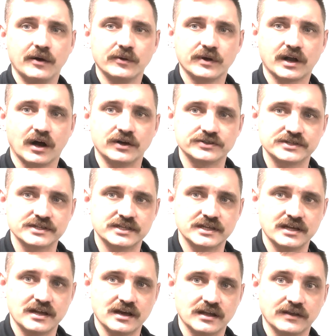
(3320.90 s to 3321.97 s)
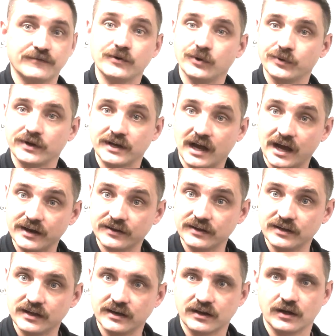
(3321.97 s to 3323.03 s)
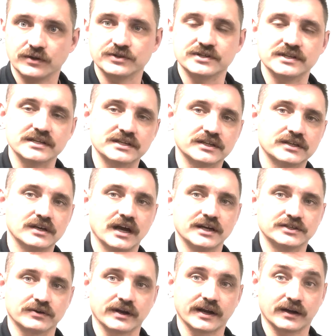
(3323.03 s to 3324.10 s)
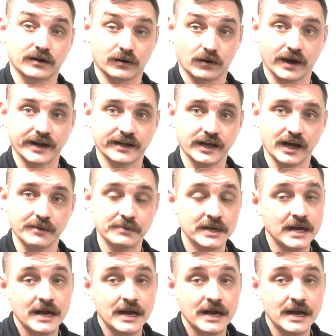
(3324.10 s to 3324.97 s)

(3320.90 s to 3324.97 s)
causes the fuel to ignite and causes it to crank up.